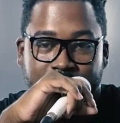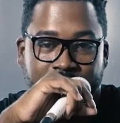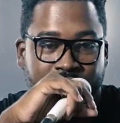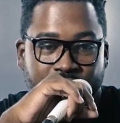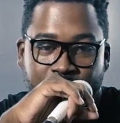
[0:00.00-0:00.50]

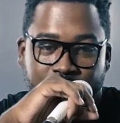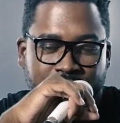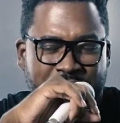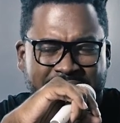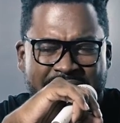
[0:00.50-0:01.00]
you know,
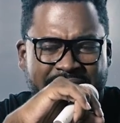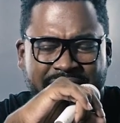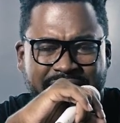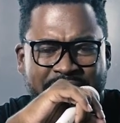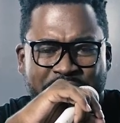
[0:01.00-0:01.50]
it was like
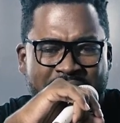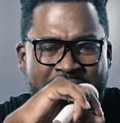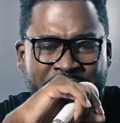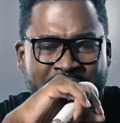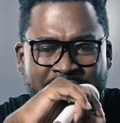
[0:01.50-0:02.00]
they were
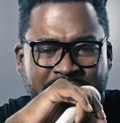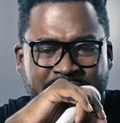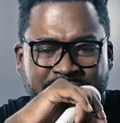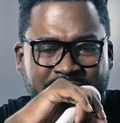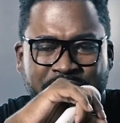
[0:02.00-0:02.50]
having like
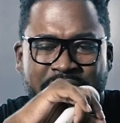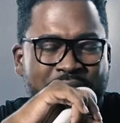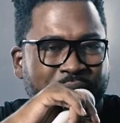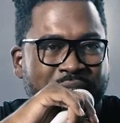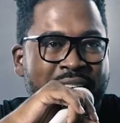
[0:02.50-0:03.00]
some
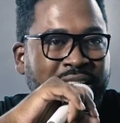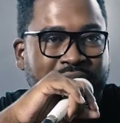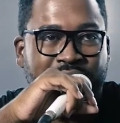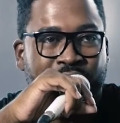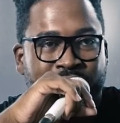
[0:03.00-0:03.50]
kind of
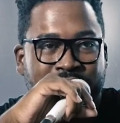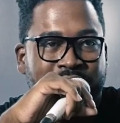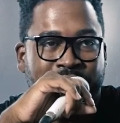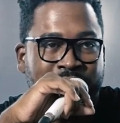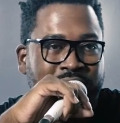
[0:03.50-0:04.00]
fashion show or
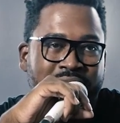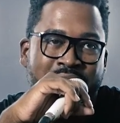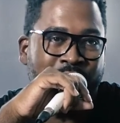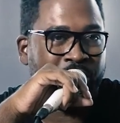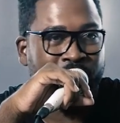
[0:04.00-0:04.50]
something. And she
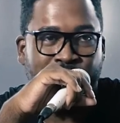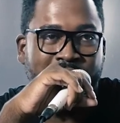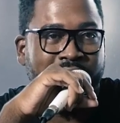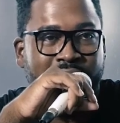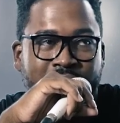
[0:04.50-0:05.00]
had a big
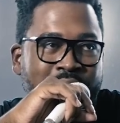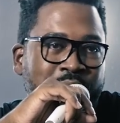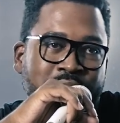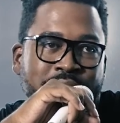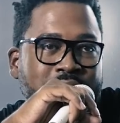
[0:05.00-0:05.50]
weekend
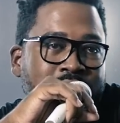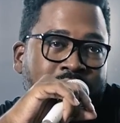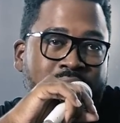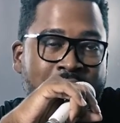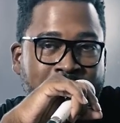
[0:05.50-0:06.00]
coming up. And she
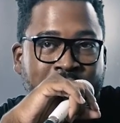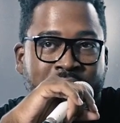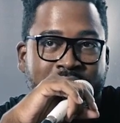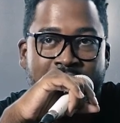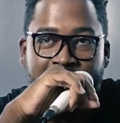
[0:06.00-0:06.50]
just asked me to
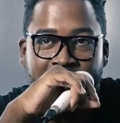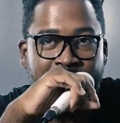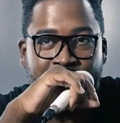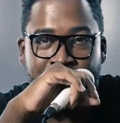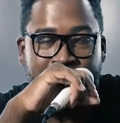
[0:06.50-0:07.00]
tag
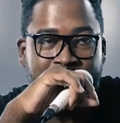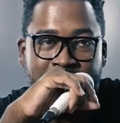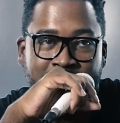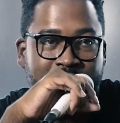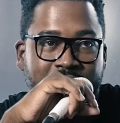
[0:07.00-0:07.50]
along with her.
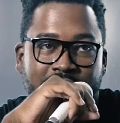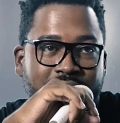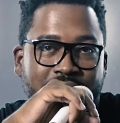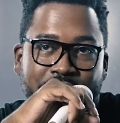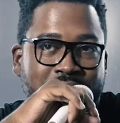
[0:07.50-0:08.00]
And
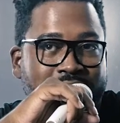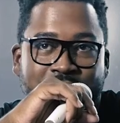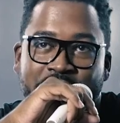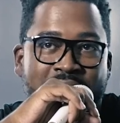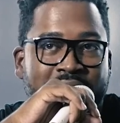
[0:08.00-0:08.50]
we just
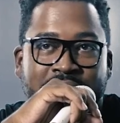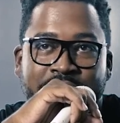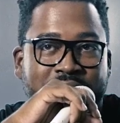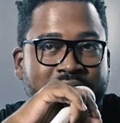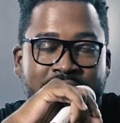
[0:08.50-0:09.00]
been rocking
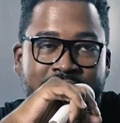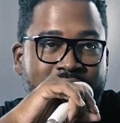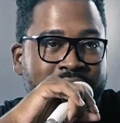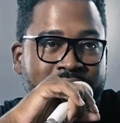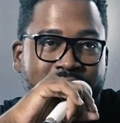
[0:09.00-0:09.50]
ever
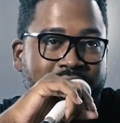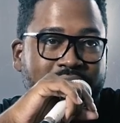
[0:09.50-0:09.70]
since. And,